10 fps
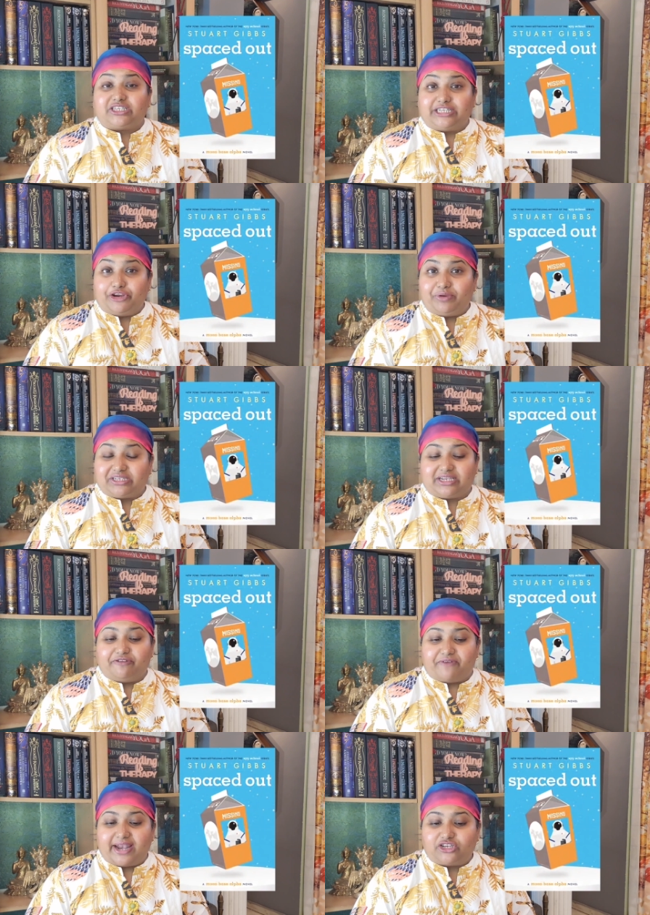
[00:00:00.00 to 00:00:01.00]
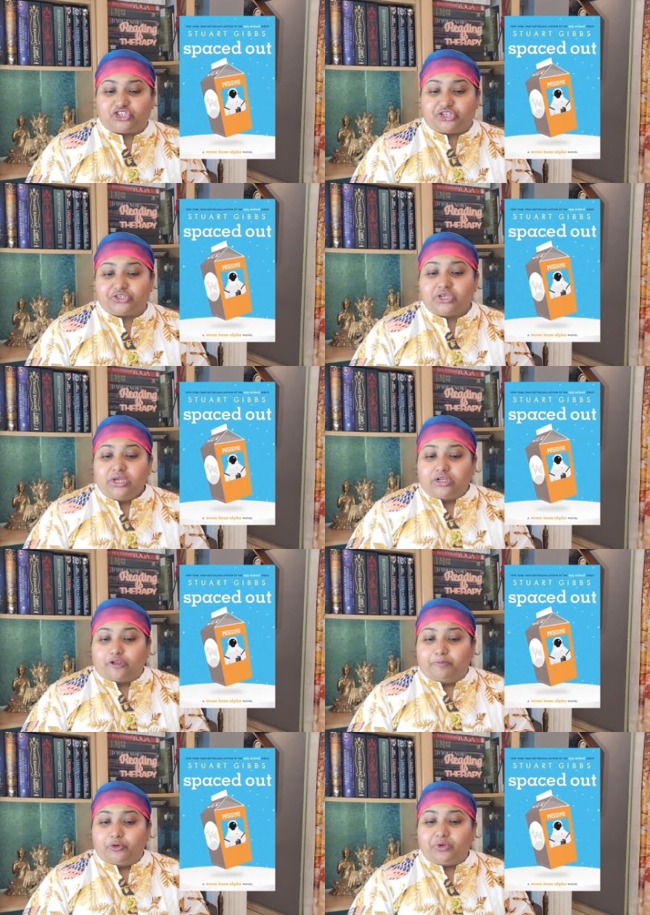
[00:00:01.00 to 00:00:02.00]
mysteriously vanishes,
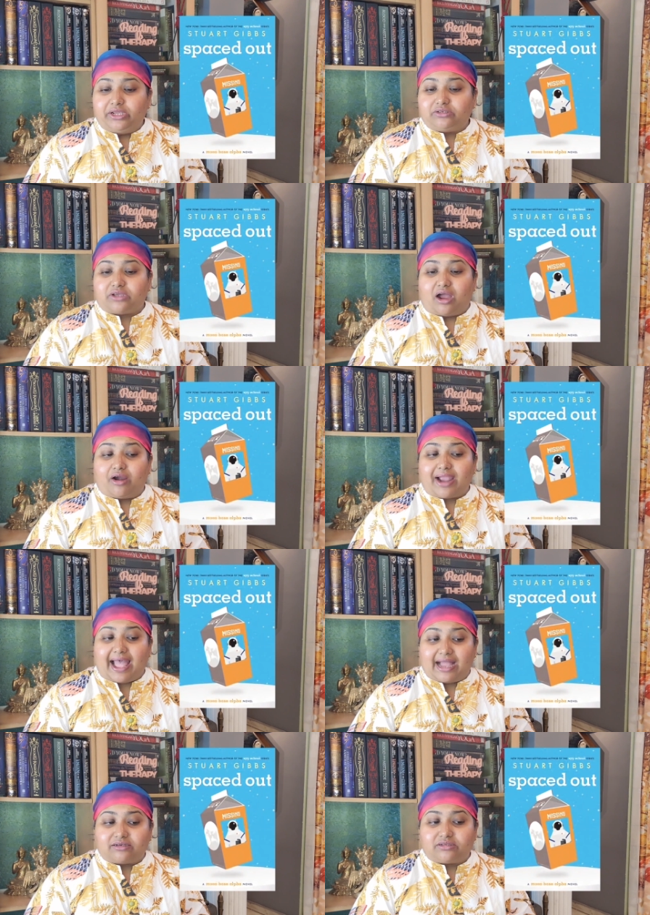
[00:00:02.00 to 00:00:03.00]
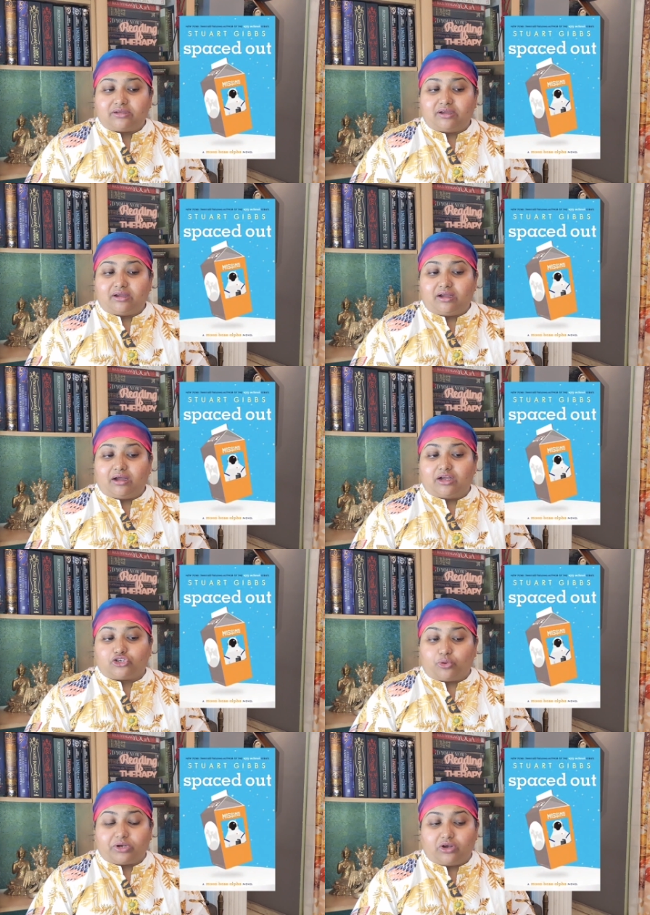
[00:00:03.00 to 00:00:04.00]
the Moonies are at a
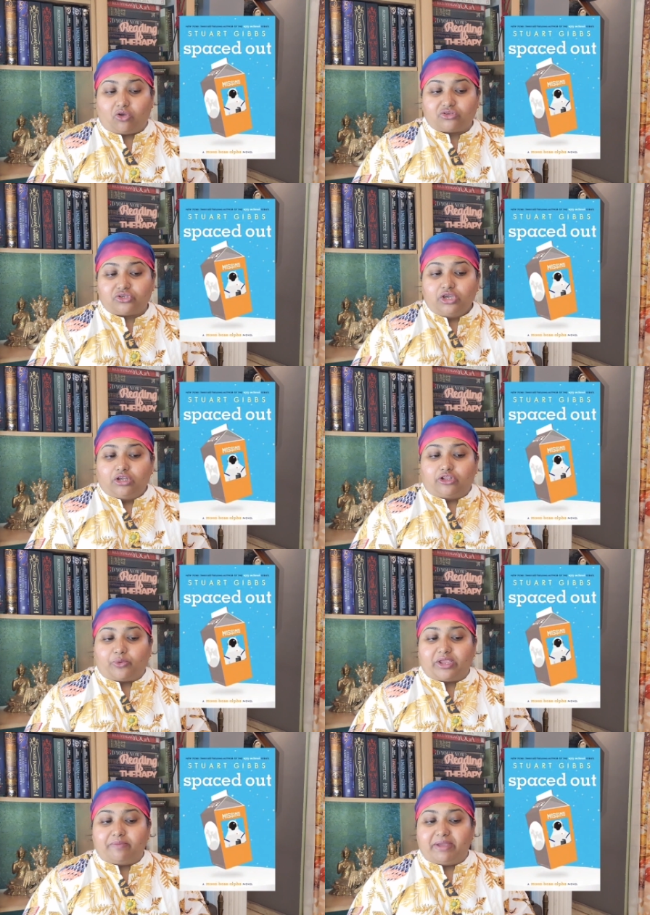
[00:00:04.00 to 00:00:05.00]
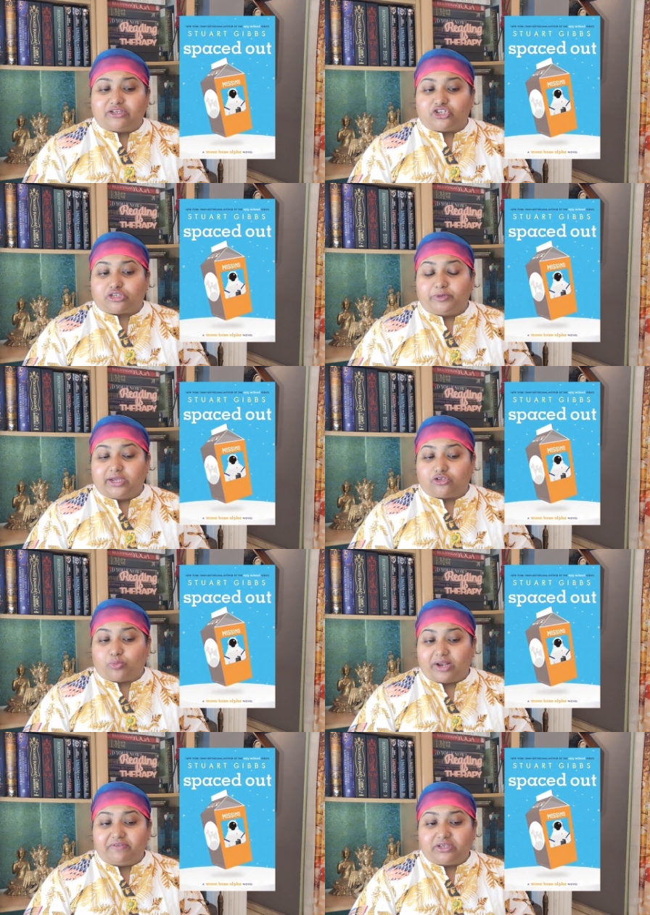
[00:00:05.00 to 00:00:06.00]
total loss. Though he may just be
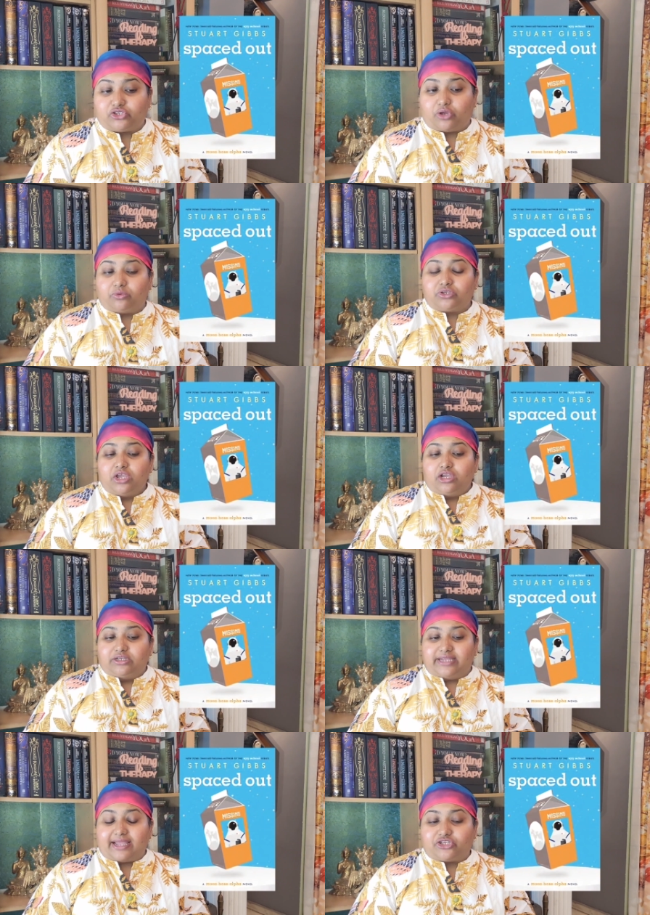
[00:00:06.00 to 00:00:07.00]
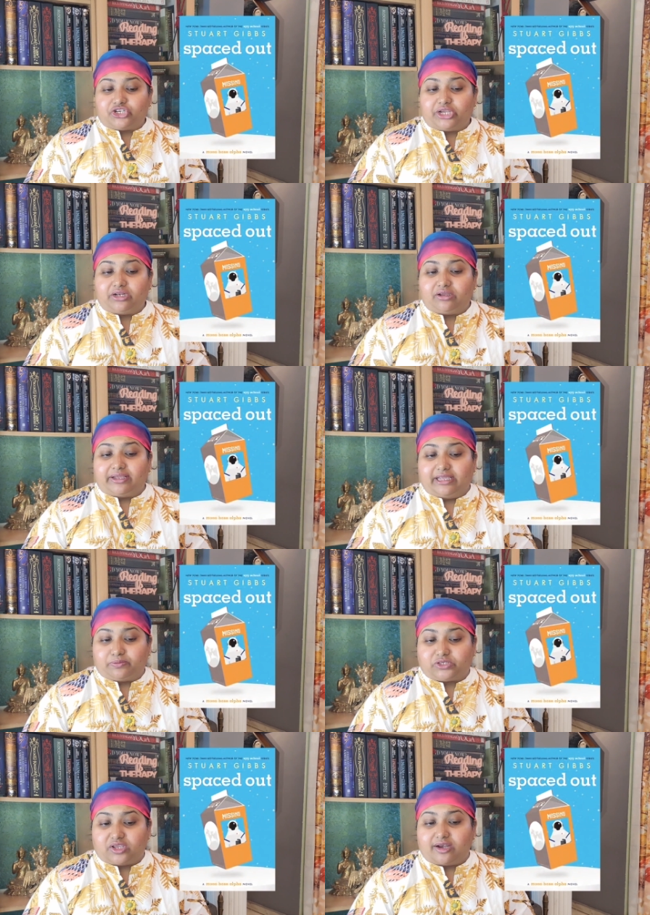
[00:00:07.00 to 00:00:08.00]
12 years old, Dashiell
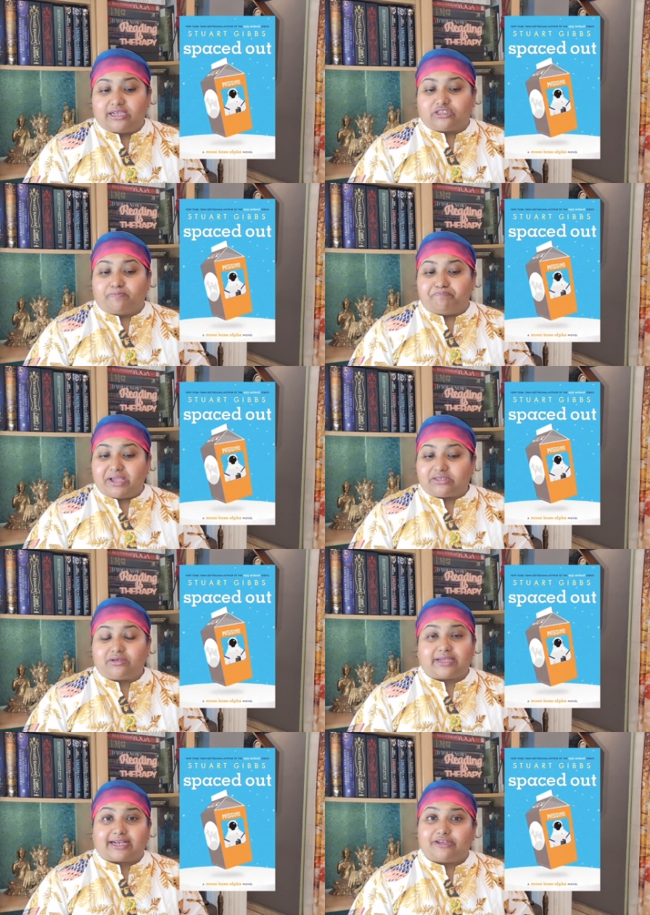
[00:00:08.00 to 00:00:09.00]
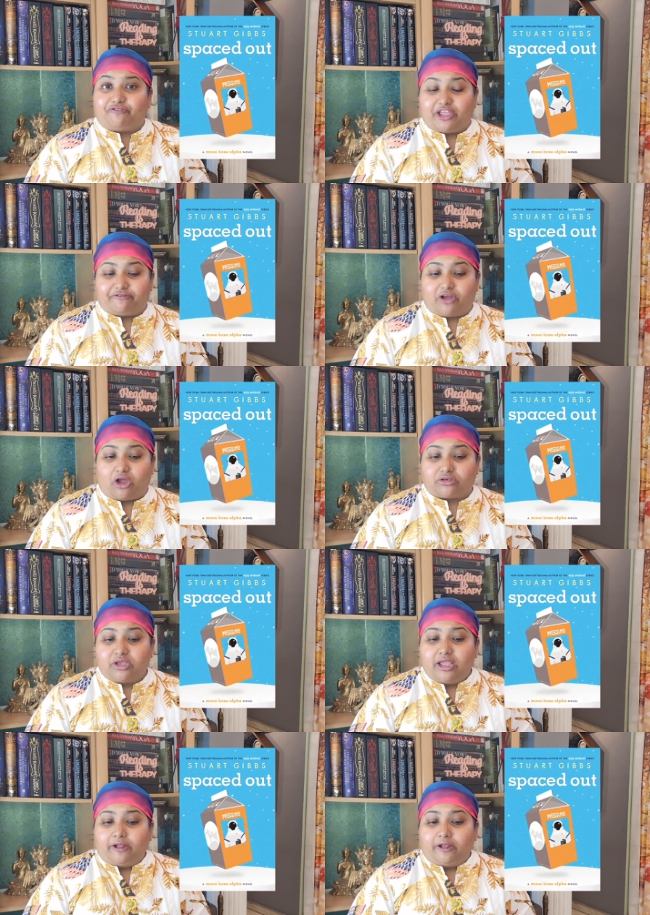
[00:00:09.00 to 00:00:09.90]
Gibson is the best detective they have got.